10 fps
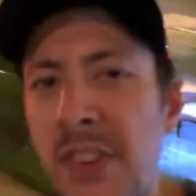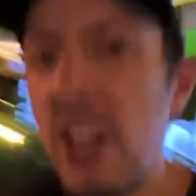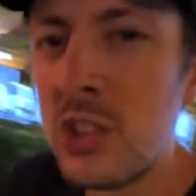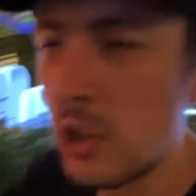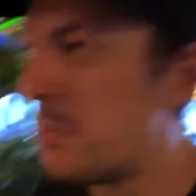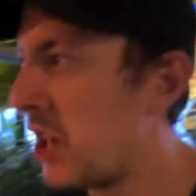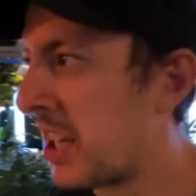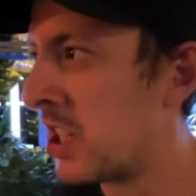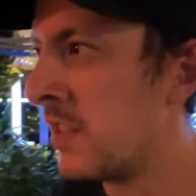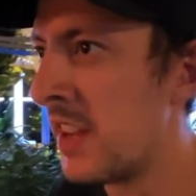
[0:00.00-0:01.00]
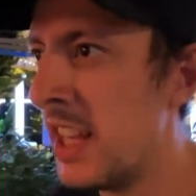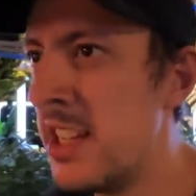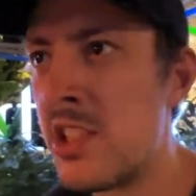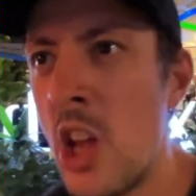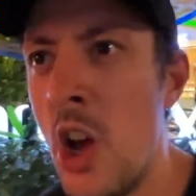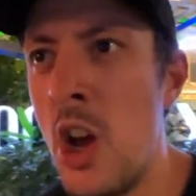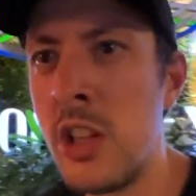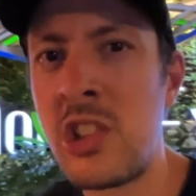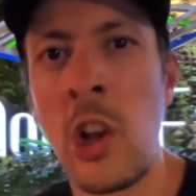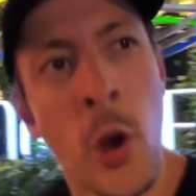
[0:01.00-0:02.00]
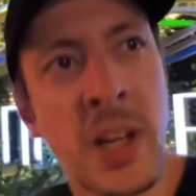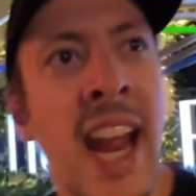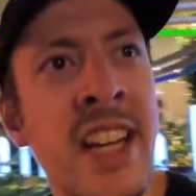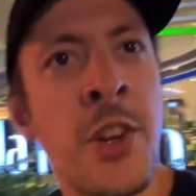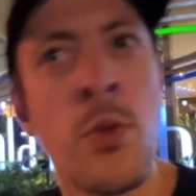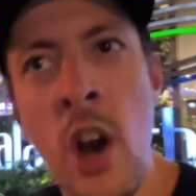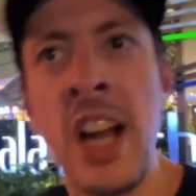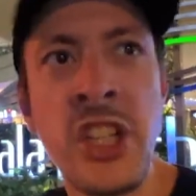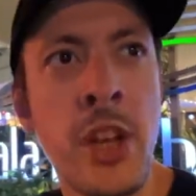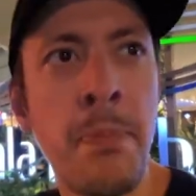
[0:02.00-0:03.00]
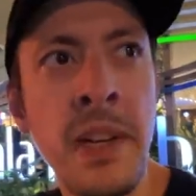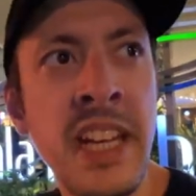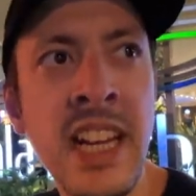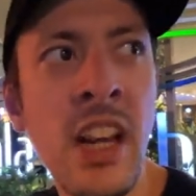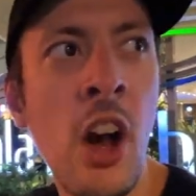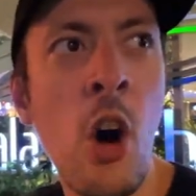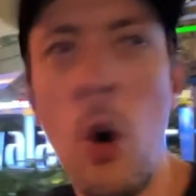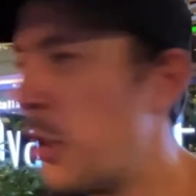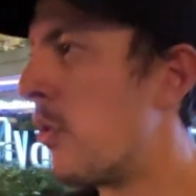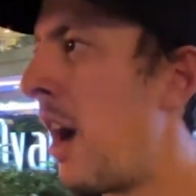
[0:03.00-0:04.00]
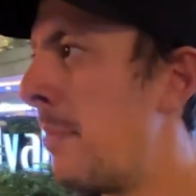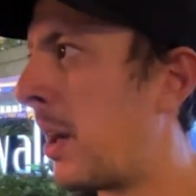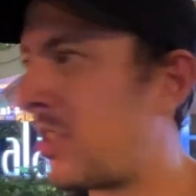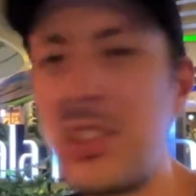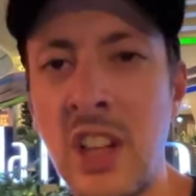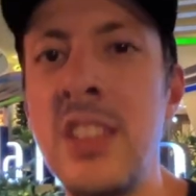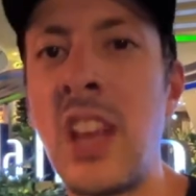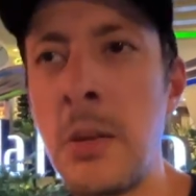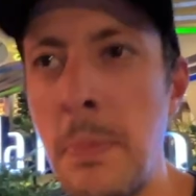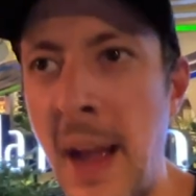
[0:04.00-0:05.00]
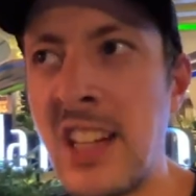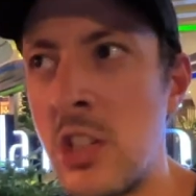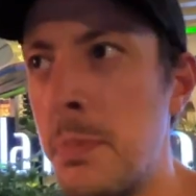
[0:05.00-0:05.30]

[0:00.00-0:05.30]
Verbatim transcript: first objective is to locate the right jeepney or the right bus that's going to take me back to